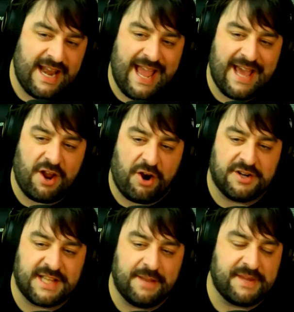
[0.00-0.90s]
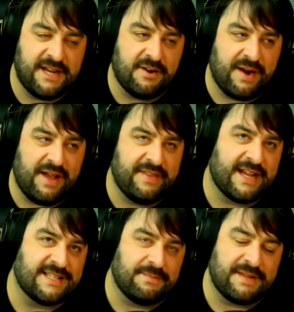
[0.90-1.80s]
And I had a hard time getting around
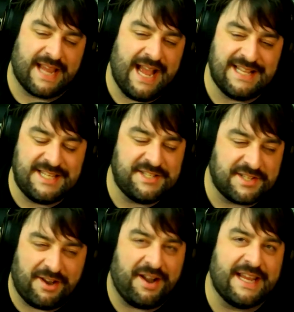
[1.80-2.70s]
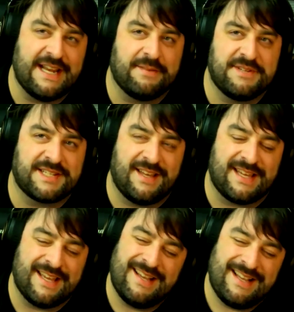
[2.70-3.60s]
that because I'm like, as he's talking, I'm just kind of
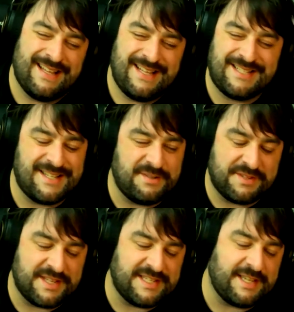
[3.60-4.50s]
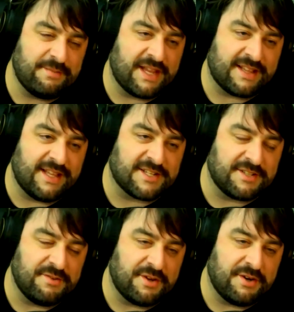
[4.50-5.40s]
like, this doesn't really seem like Lex
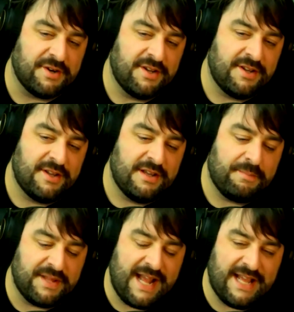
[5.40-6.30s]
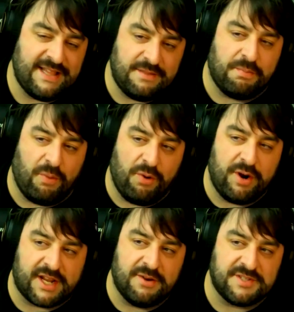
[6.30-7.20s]
Luthor. But the more
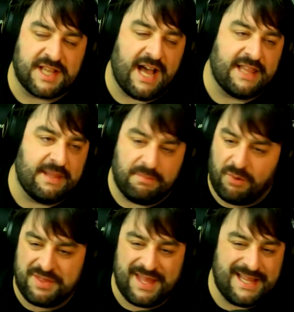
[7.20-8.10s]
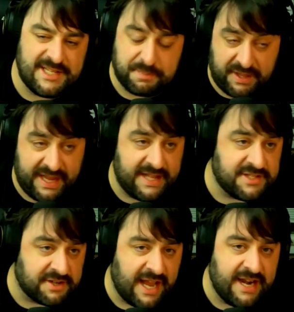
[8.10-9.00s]
it goes on, the more that his
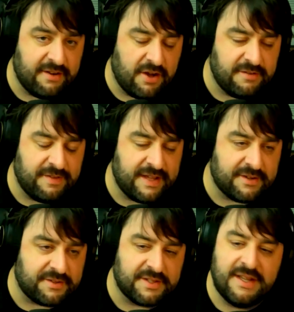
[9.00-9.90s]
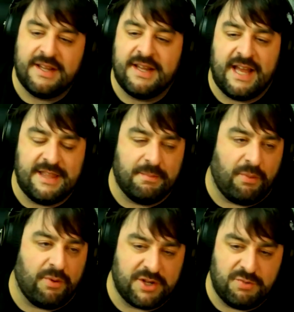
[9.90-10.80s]
plans are kind of unveiled, and the
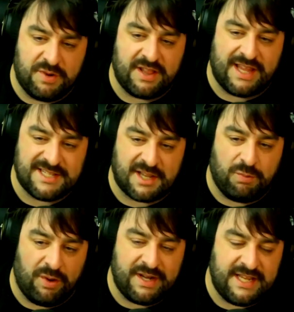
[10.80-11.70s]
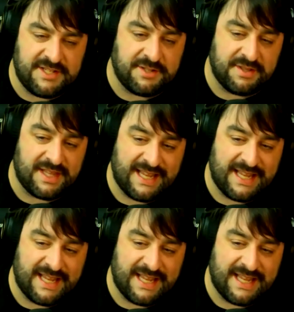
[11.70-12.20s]
more you realize like what he's doing.